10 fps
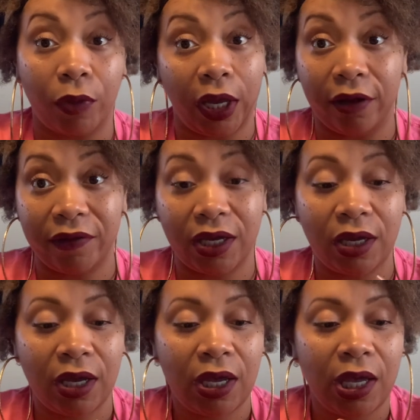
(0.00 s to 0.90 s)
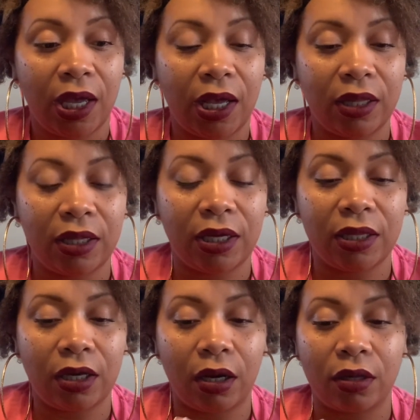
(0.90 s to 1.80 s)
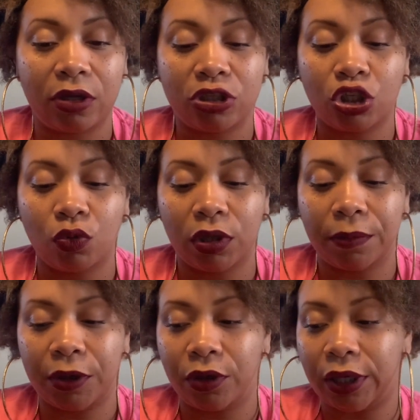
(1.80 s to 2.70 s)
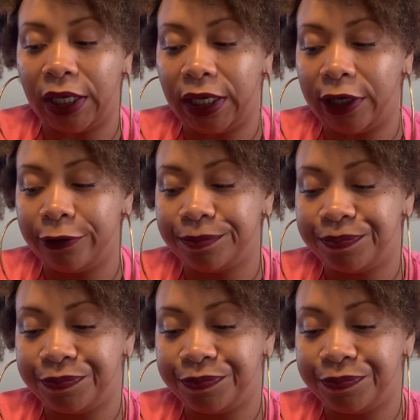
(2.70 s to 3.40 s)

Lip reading: heavy, and then they're showing up here again,